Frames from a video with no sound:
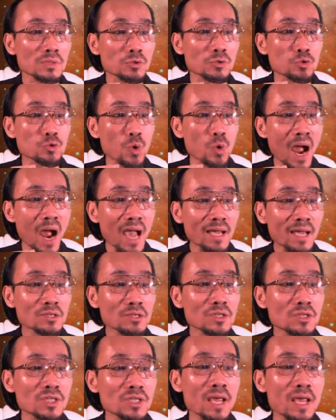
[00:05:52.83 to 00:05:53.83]
try
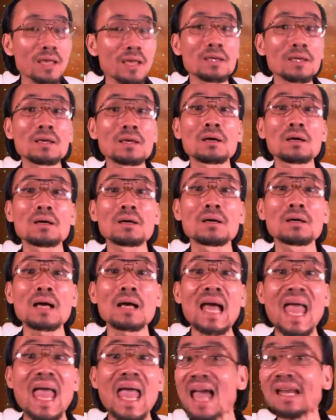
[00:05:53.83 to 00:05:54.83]
to say
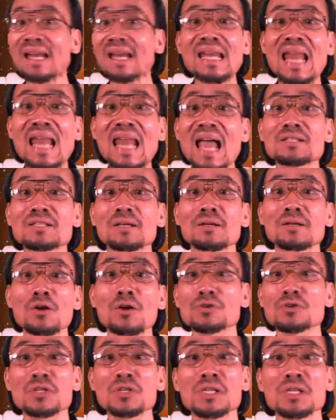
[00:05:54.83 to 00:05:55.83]
any nation,
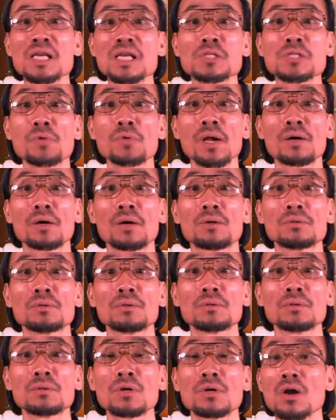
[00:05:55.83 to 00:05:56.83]
not just Israel,
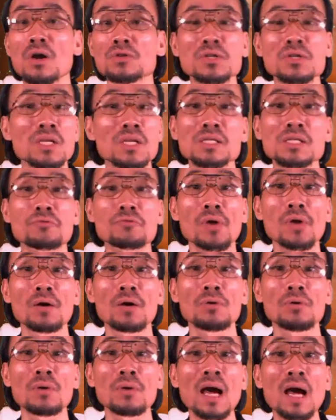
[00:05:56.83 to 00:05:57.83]
not just
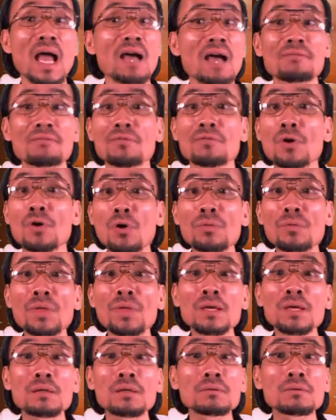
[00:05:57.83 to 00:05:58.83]
Israel. I have
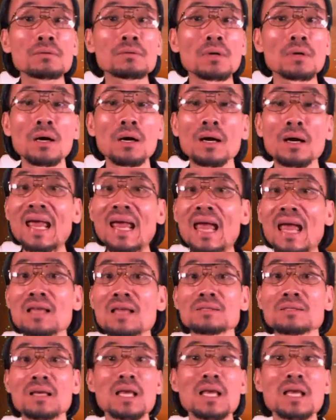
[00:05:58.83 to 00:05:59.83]
nothing
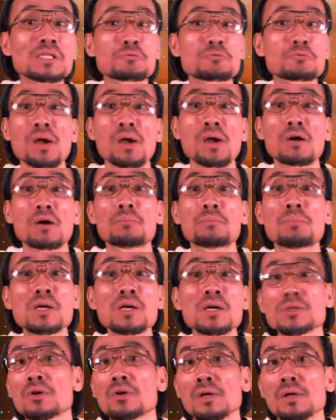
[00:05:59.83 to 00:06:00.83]
against Israel
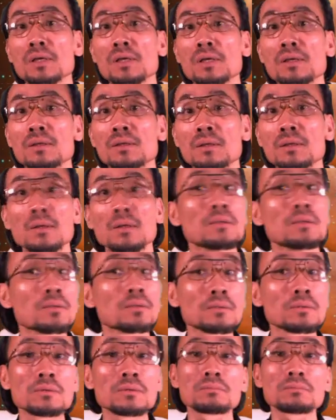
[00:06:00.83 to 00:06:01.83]
personally.
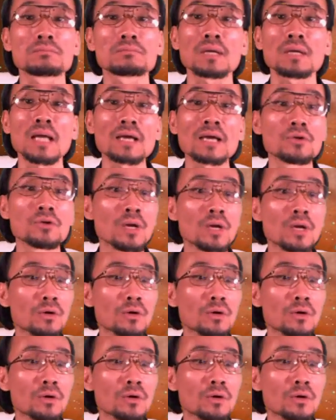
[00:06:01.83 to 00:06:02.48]
Like